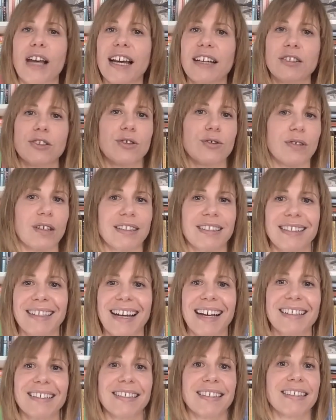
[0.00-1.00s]
of extra
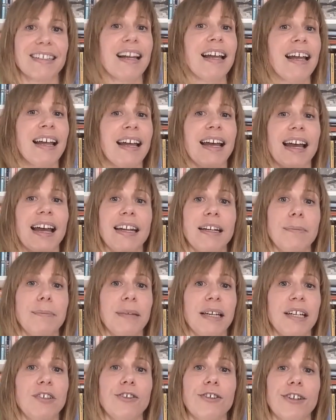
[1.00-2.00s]
text,
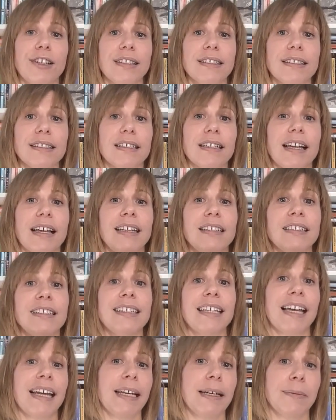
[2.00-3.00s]
animations,
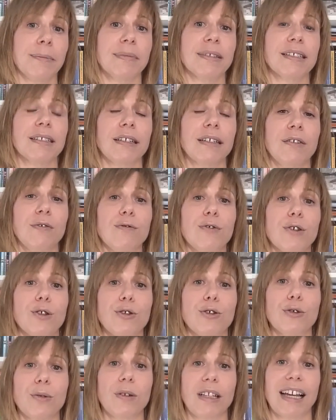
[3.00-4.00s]
and games in
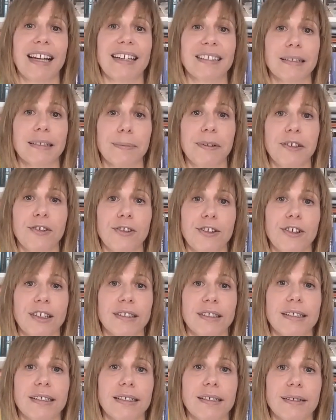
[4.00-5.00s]
virtual
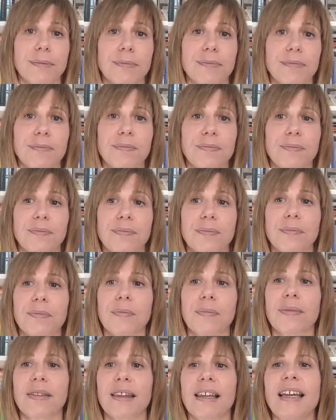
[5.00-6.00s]
exhibitions.
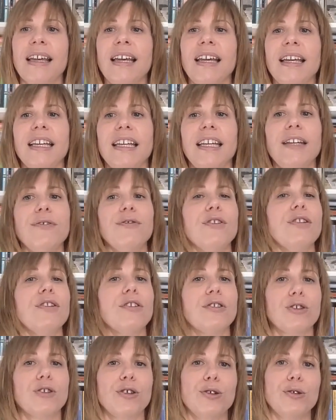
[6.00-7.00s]
Even
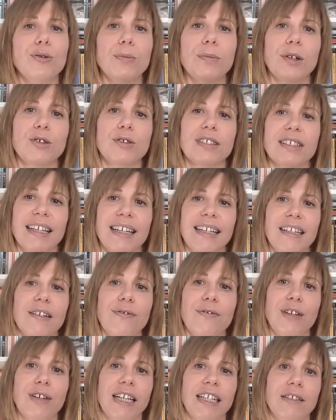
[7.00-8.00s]
the two most
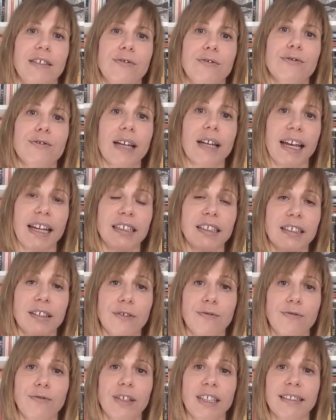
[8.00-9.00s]
innovative and
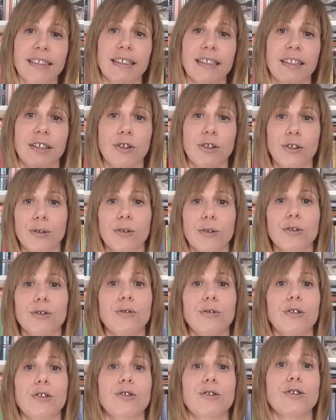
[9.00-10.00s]
convincing
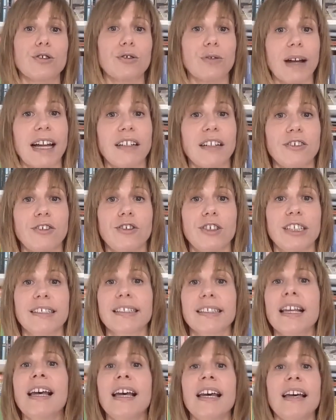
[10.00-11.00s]
curatorial
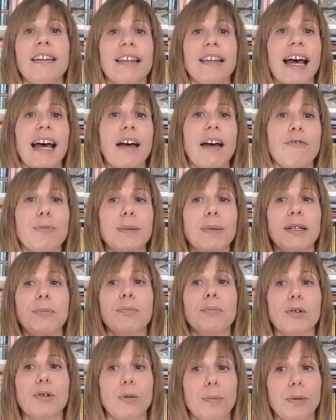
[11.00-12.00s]
strategies that have
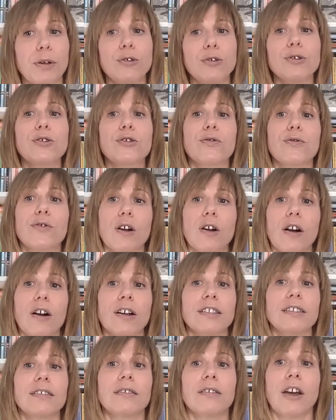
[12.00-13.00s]
been proposed for
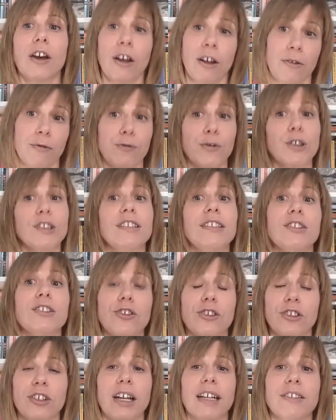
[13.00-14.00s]

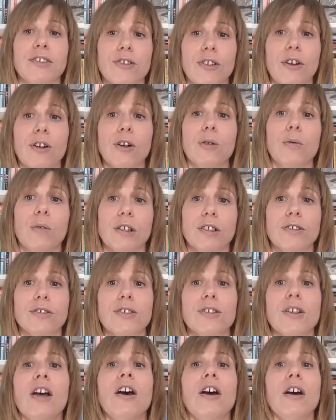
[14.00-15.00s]
digitized
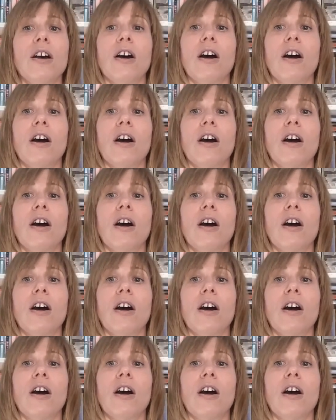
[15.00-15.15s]
artworks